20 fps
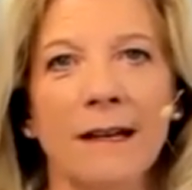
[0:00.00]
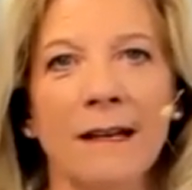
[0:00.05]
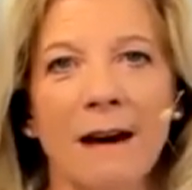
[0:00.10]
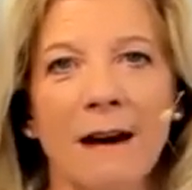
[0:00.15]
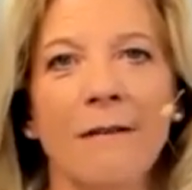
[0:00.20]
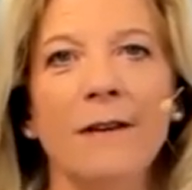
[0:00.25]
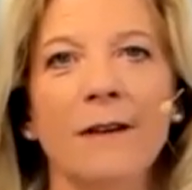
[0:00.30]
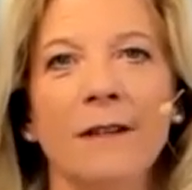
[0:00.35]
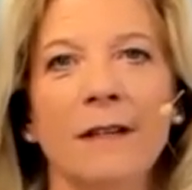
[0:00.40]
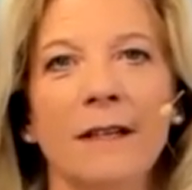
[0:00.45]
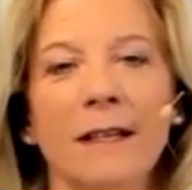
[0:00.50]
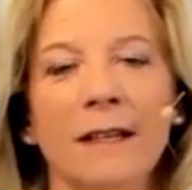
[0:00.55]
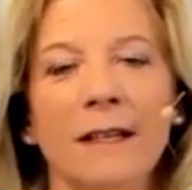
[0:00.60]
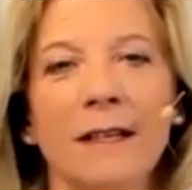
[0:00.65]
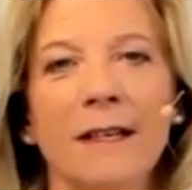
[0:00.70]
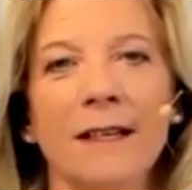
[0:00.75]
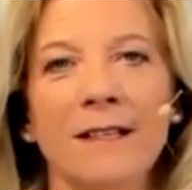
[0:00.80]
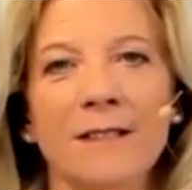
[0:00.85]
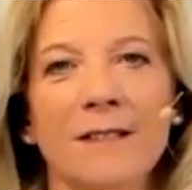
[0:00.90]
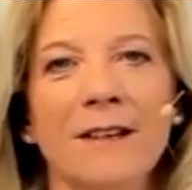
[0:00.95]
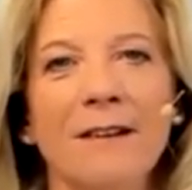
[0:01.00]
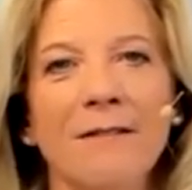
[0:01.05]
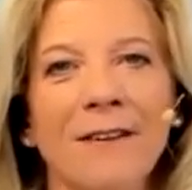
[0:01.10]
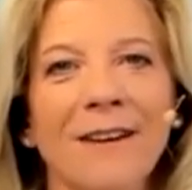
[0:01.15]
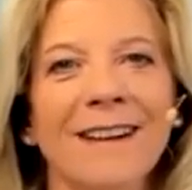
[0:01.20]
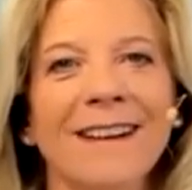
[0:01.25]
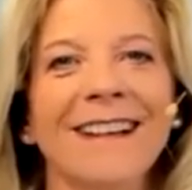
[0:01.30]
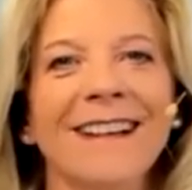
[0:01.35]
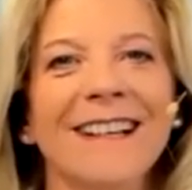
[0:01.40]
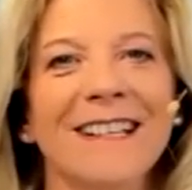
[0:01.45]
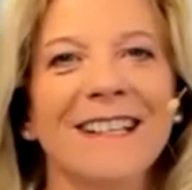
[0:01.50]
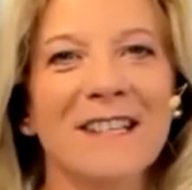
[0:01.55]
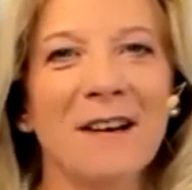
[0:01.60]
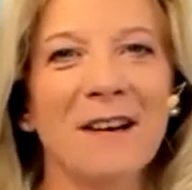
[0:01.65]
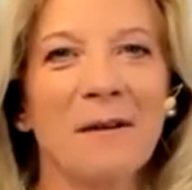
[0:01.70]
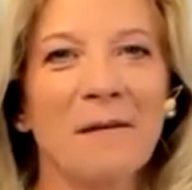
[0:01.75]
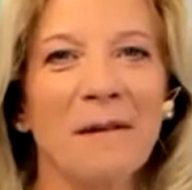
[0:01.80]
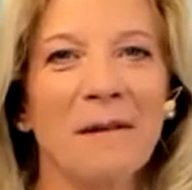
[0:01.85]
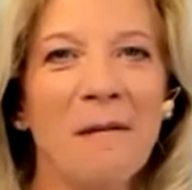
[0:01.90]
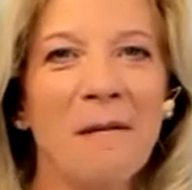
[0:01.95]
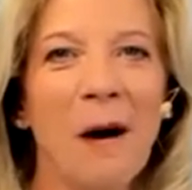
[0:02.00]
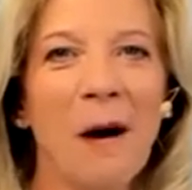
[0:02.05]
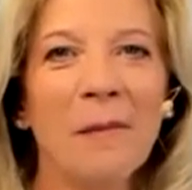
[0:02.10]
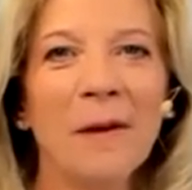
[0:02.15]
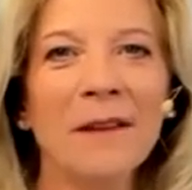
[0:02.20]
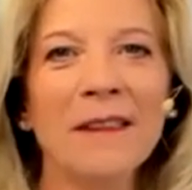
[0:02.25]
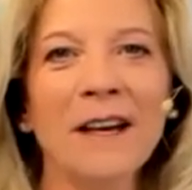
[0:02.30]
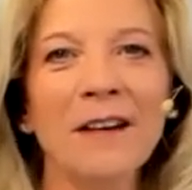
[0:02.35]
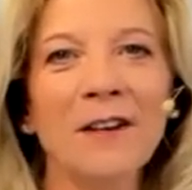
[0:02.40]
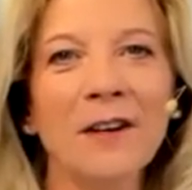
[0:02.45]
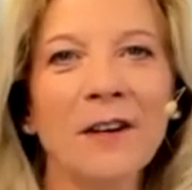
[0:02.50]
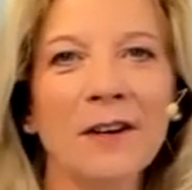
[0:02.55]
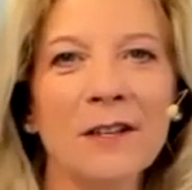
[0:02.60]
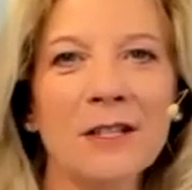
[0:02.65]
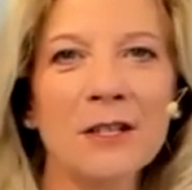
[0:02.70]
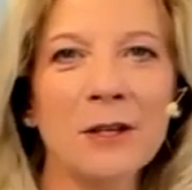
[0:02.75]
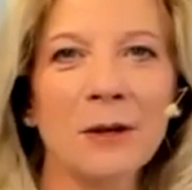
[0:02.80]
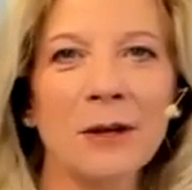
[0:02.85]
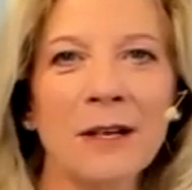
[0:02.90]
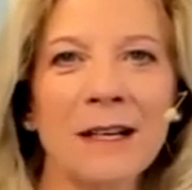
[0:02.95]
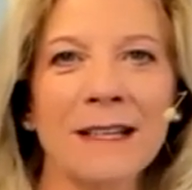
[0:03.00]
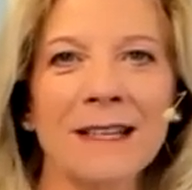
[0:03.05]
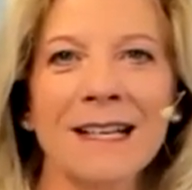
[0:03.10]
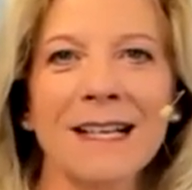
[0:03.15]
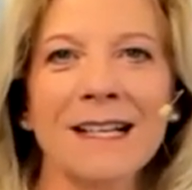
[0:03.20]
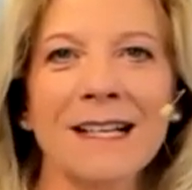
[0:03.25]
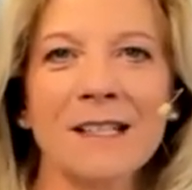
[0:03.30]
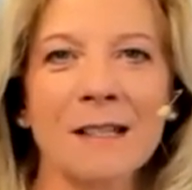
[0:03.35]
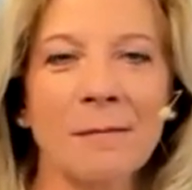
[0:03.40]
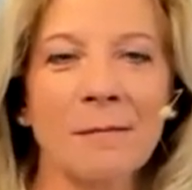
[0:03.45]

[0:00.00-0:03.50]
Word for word: Everything is different. So I'm hoping that you're enjoying this.